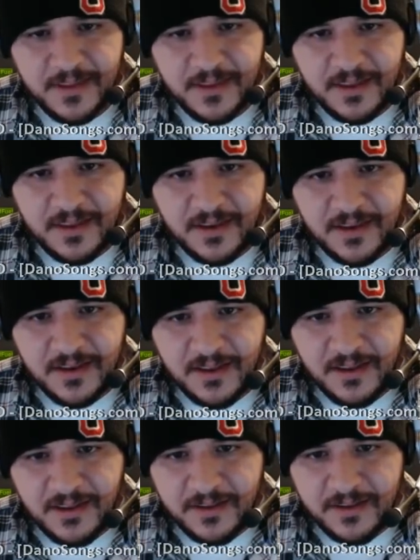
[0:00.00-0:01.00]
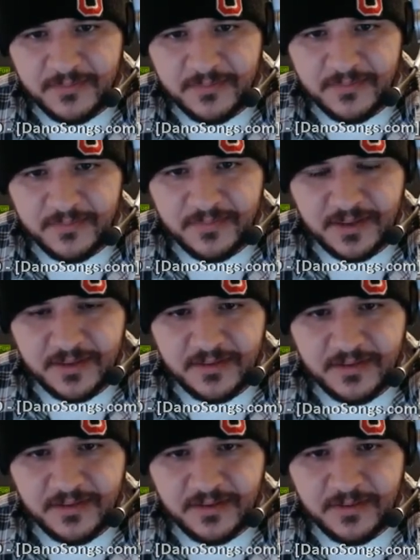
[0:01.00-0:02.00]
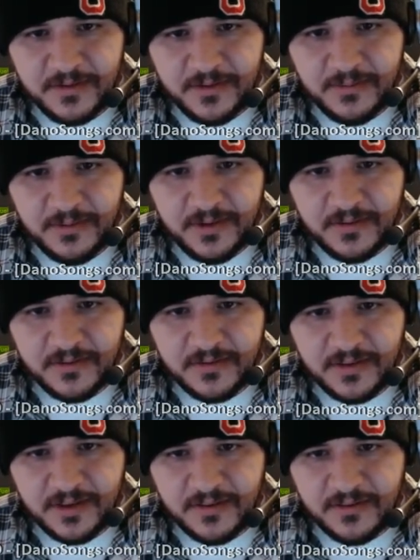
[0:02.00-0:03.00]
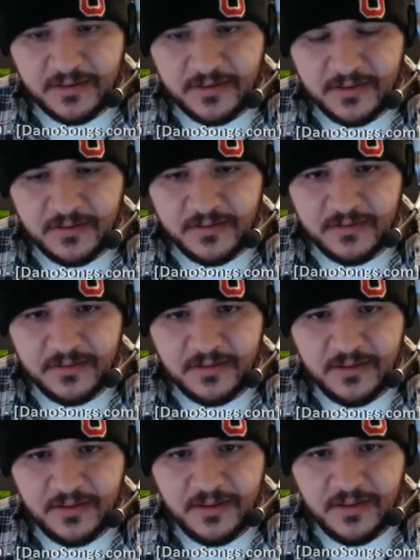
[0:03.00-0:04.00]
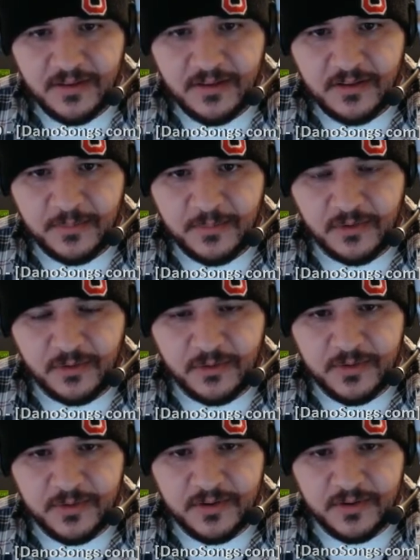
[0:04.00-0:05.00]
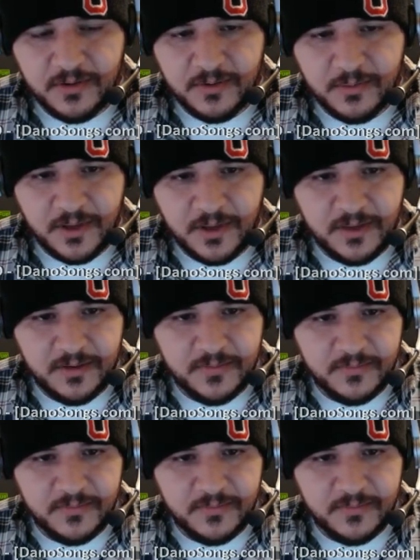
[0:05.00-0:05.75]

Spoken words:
And let's see. Let's make sure we get our science here. Observe material bay.